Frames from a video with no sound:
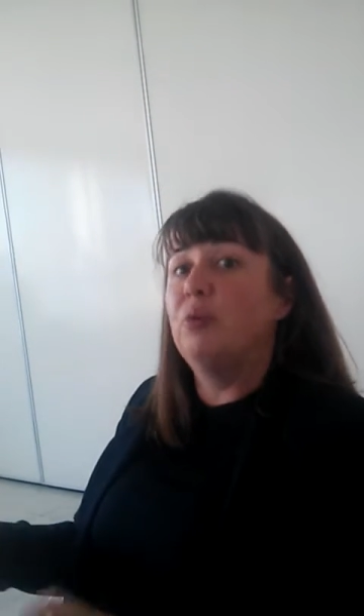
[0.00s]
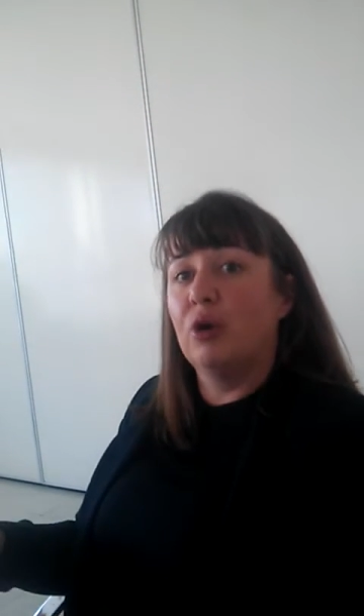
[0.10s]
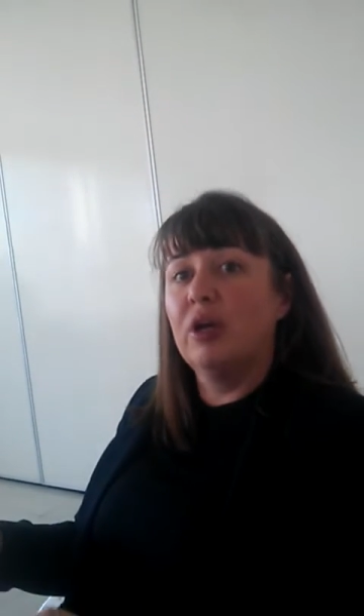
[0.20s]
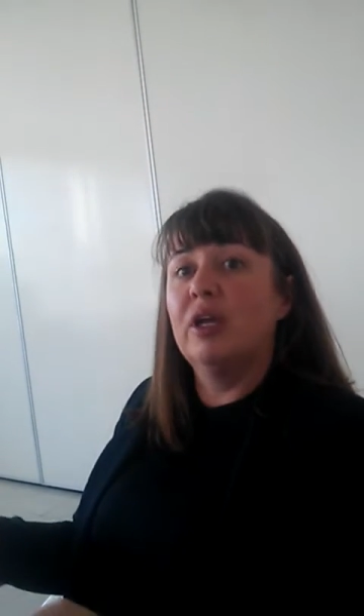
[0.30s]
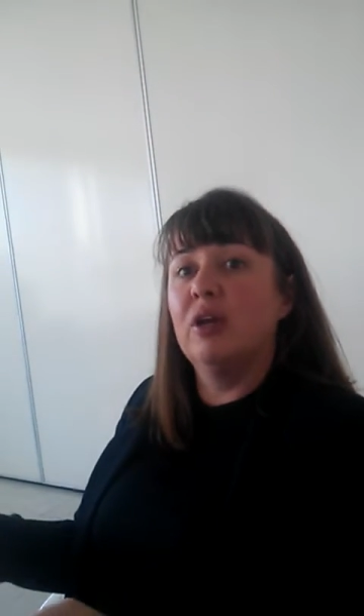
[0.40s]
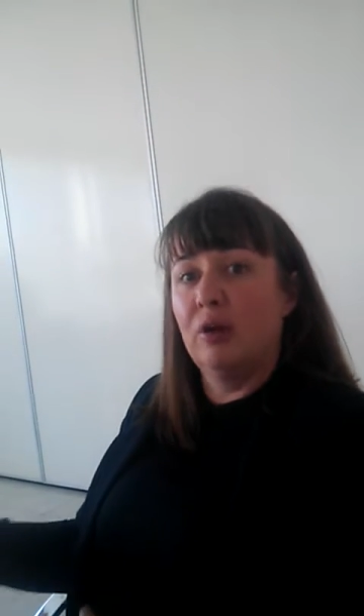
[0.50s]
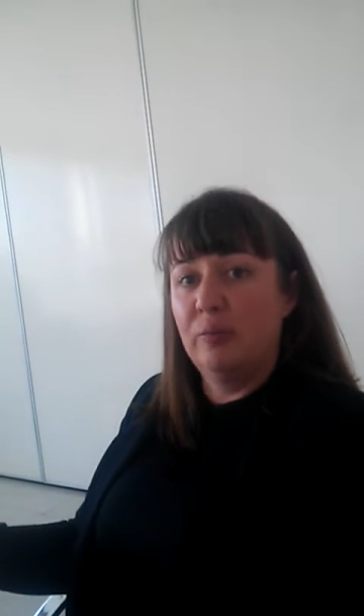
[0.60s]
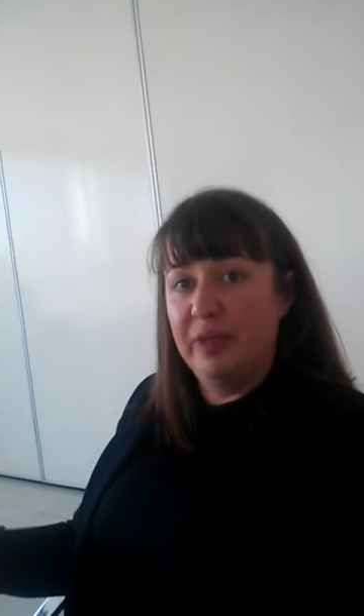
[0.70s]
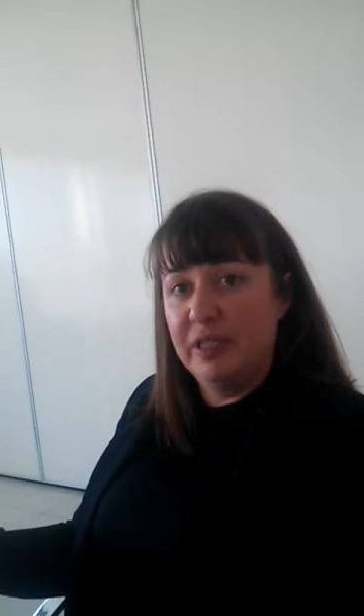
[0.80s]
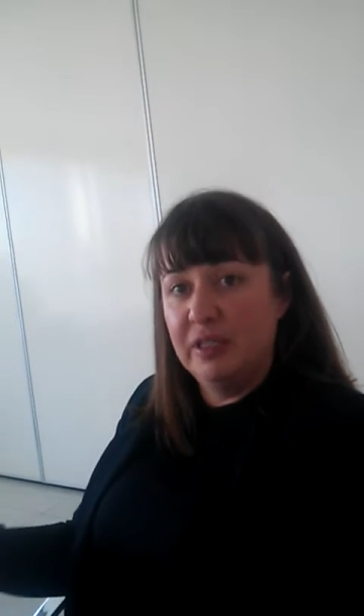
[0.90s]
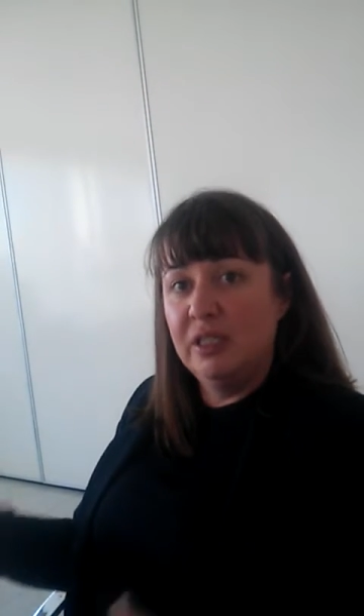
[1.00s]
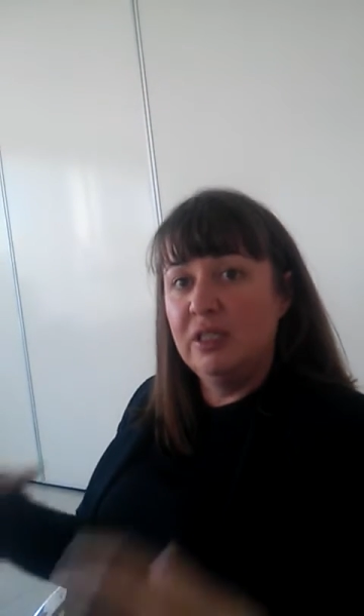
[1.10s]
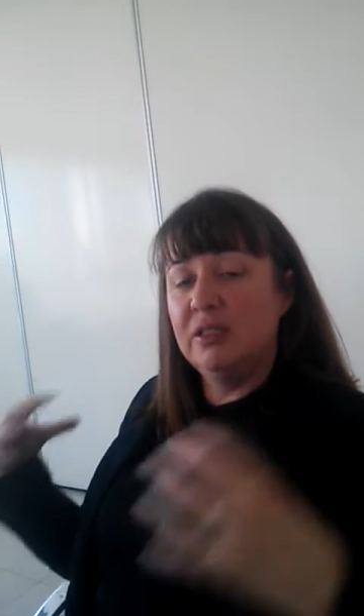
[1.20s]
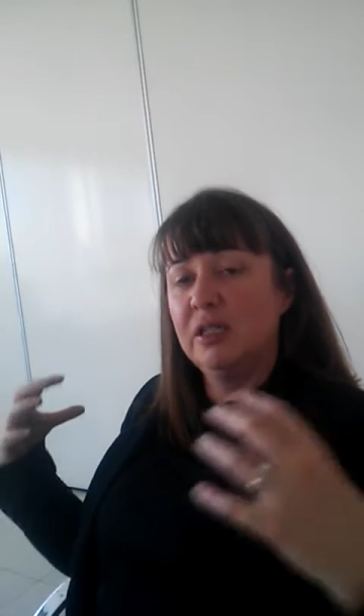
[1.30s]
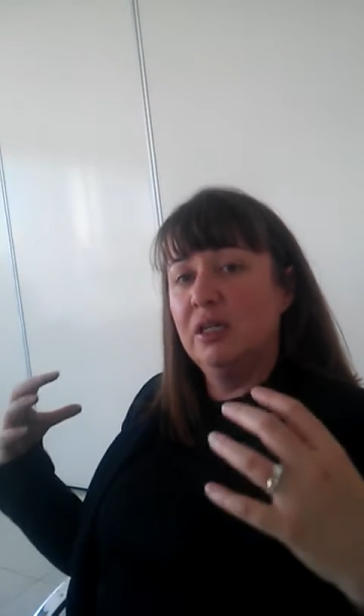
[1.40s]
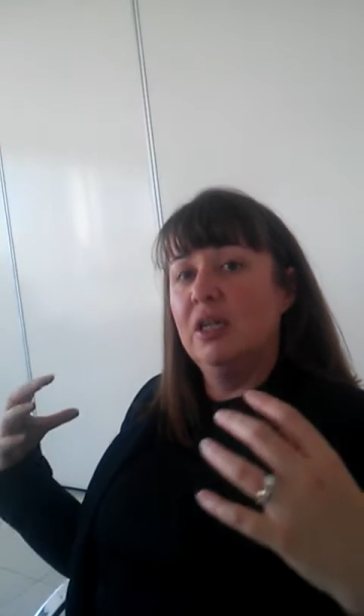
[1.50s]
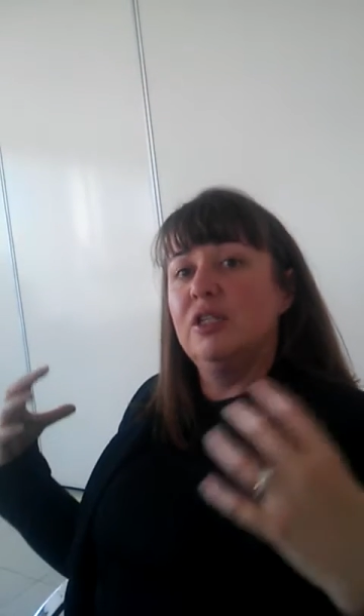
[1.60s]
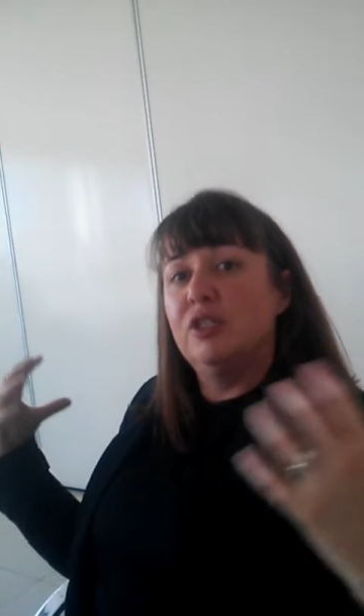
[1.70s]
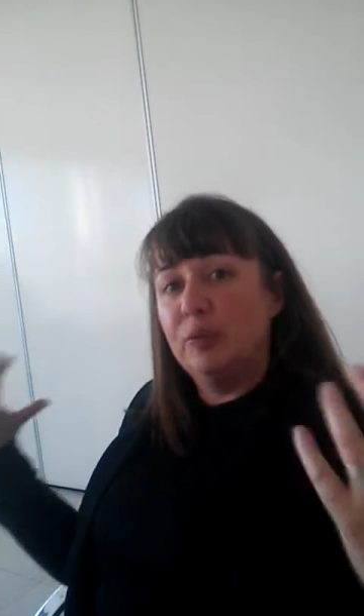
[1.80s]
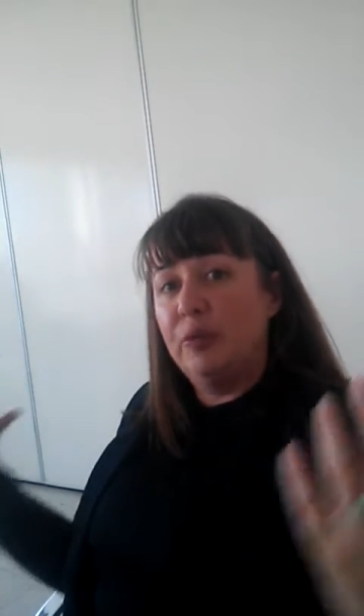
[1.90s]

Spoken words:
work in our business to